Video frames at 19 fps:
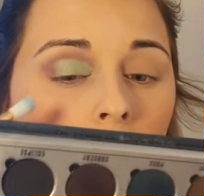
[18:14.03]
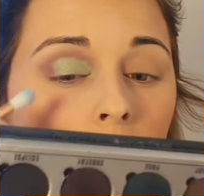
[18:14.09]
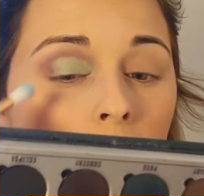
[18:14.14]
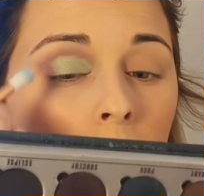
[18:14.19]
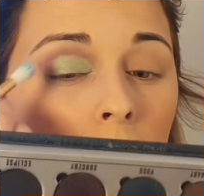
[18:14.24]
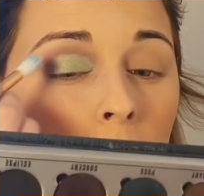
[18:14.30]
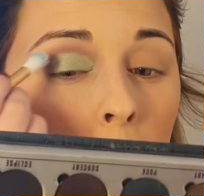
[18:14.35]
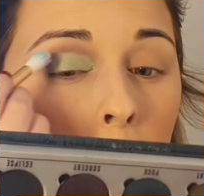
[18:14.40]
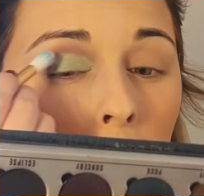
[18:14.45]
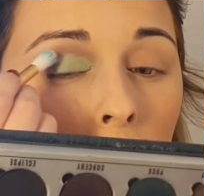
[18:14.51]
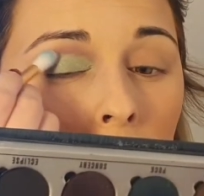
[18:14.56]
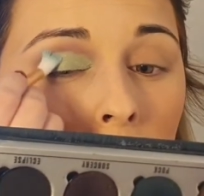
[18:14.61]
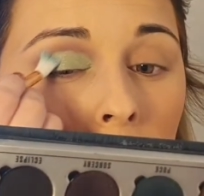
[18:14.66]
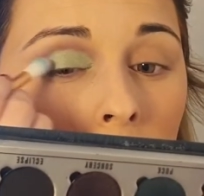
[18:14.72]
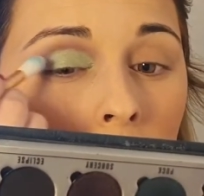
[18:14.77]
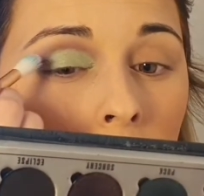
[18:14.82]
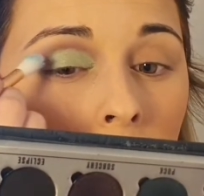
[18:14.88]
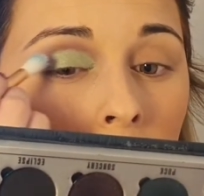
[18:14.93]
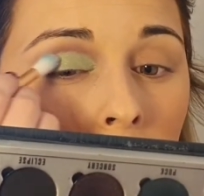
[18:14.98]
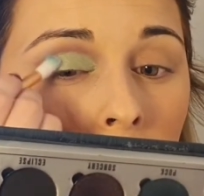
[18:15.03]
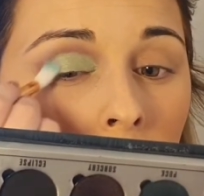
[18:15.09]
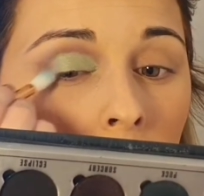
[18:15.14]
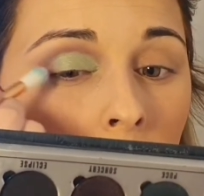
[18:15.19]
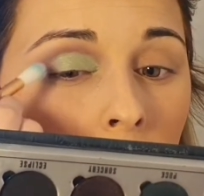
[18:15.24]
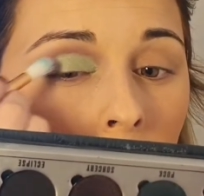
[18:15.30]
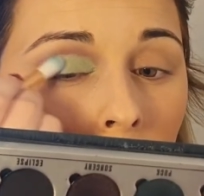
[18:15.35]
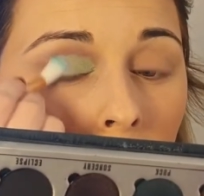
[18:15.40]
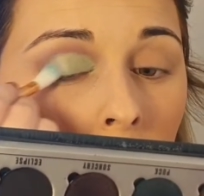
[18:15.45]
Just blend these
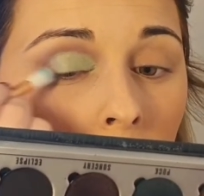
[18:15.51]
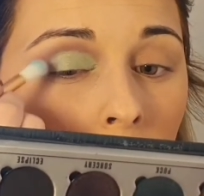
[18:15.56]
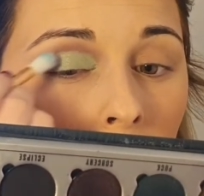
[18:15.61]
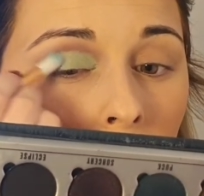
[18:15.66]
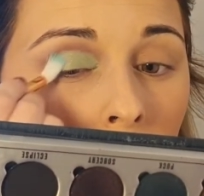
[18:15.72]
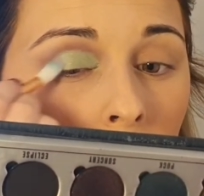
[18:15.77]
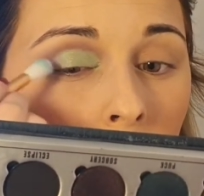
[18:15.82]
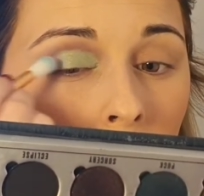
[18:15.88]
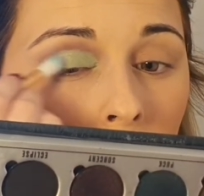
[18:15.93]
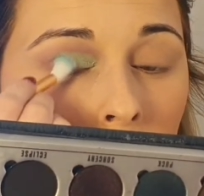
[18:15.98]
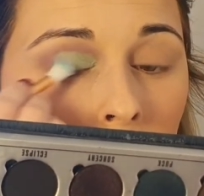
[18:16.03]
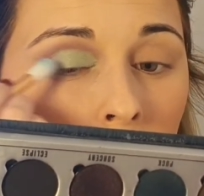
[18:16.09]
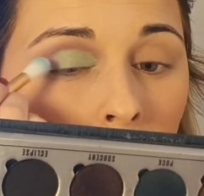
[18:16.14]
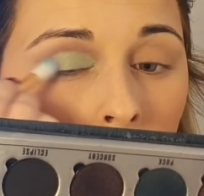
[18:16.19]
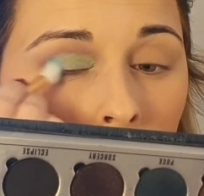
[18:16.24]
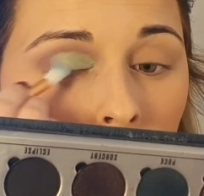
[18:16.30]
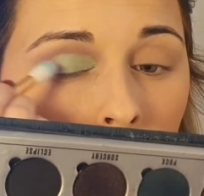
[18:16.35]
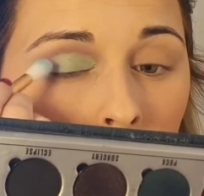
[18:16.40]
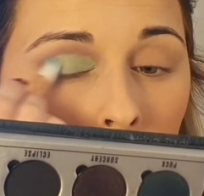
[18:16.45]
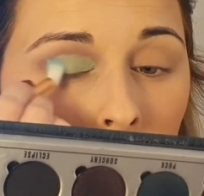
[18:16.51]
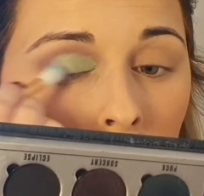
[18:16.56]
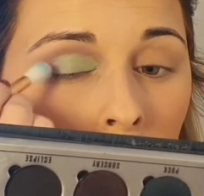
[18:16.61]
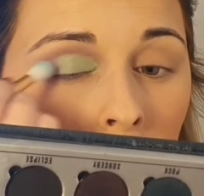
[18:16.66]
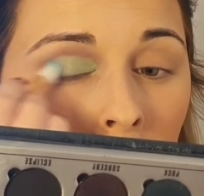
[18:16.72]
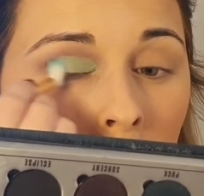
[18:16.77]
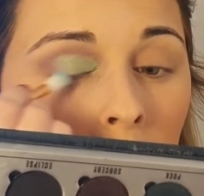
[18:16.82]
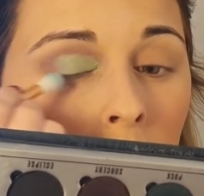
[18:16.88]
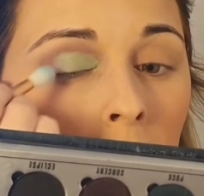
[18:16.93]
two in a bit
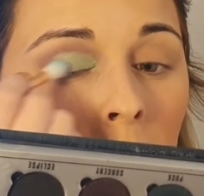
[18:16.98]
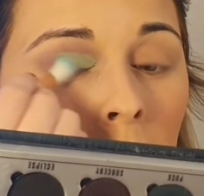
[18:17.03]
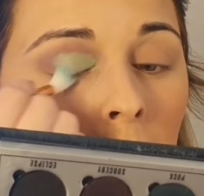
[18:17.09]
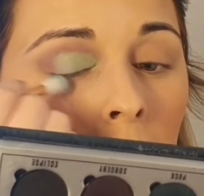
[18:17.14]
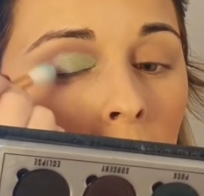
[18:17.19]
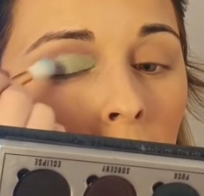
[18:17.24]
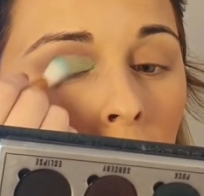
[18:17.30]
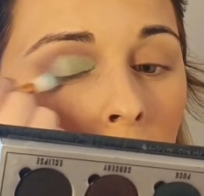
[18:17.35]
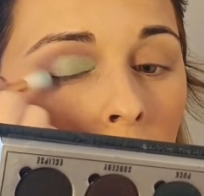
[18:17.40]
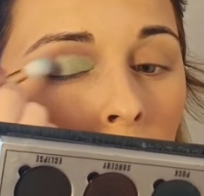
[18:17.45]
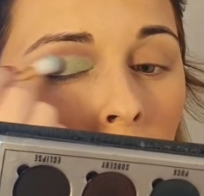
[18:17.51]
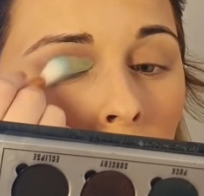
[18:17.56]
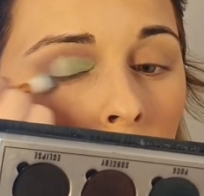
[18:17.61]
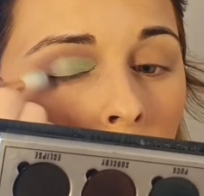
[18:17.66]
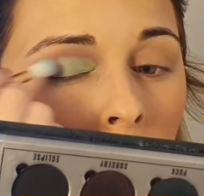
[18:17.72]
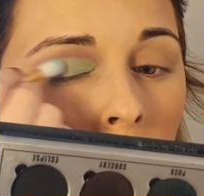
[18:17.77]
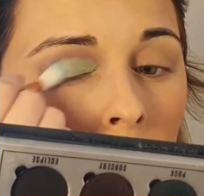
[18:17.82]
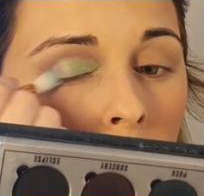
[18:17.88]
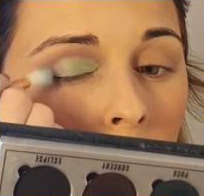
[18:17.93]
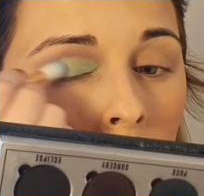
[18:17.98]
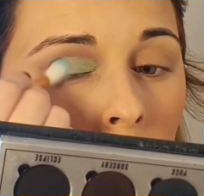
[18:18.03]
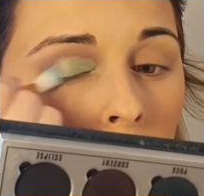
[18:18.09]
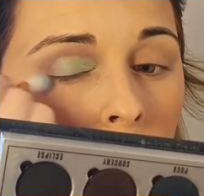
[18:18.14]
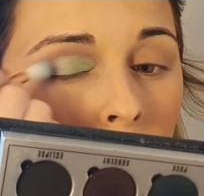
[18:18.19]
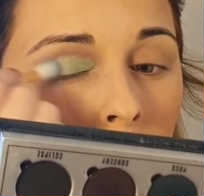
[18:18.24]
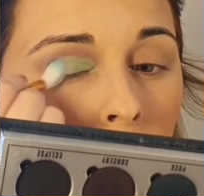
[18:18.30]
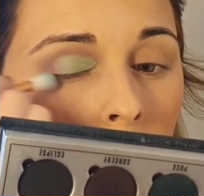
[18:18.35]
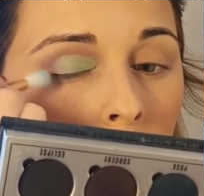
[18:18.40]
so it's
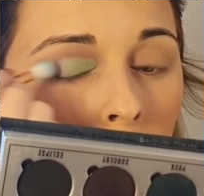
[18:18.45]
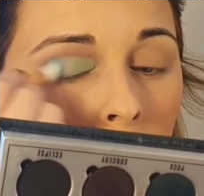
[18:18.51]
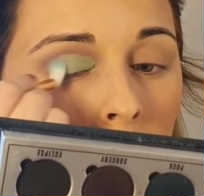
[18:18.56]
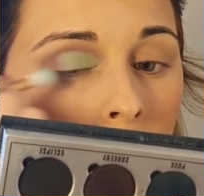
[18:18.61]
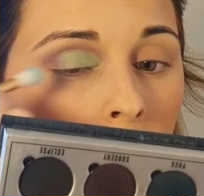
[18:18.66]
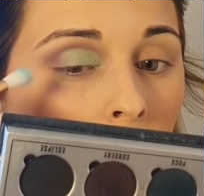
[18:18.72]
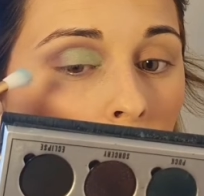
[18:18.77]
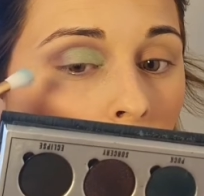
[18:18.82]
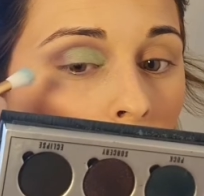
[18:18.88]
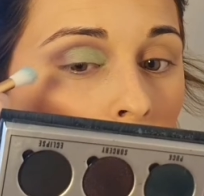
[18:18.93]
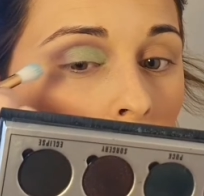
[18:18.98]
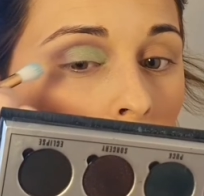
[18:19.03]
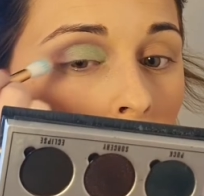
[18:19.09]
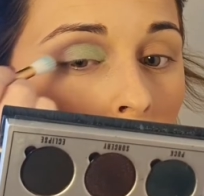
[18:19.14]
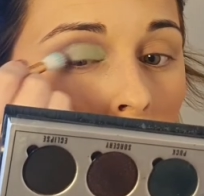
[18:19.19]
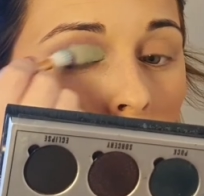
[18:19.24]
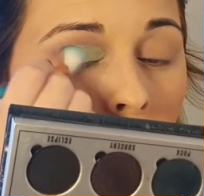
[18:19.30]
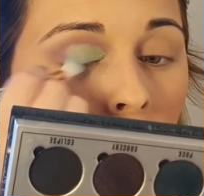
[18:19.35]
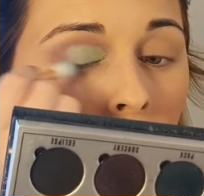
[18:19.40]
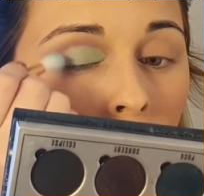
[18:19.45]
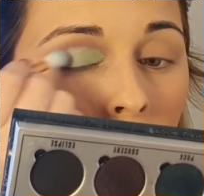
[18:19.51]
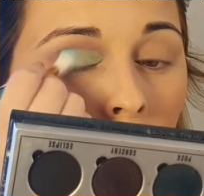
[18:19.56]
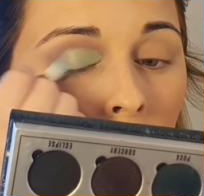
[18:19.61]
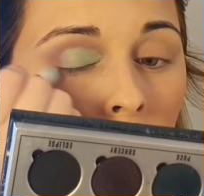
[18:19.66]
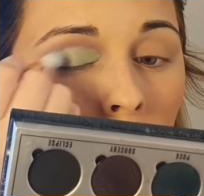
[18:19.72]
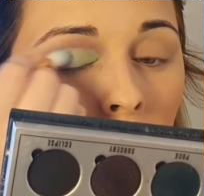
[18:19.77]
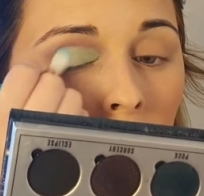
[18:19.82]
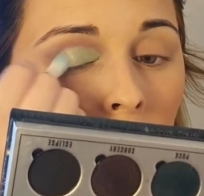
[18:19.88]
not so
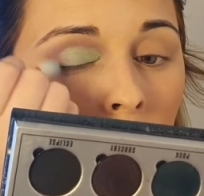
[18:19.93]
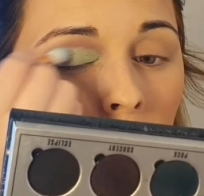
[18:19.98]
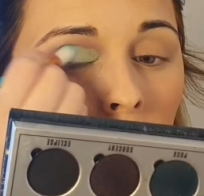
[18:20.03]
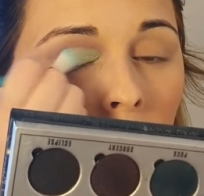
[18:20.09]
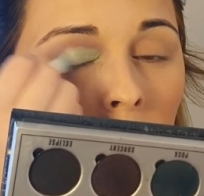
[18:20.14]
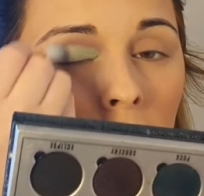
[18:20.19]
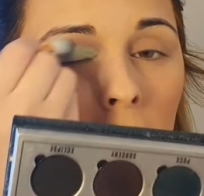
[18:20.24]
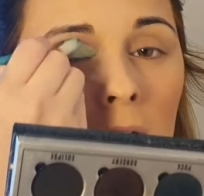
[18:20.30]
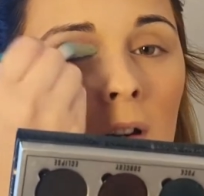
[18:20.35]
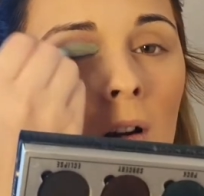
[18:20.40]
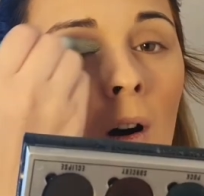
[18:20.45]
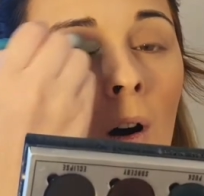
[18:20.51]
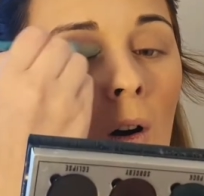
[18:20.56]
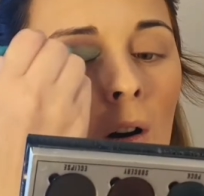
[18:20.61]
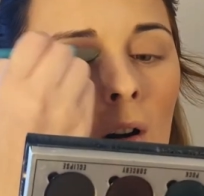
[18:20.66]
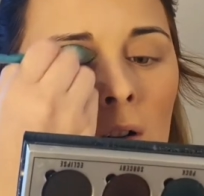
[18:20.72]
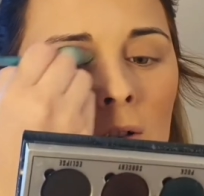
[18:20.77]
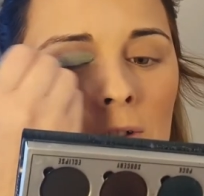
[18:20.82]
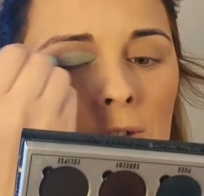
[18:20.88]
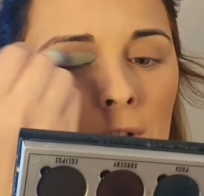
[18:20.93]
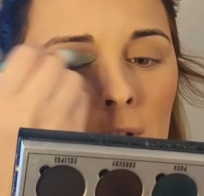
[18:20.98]
harsh.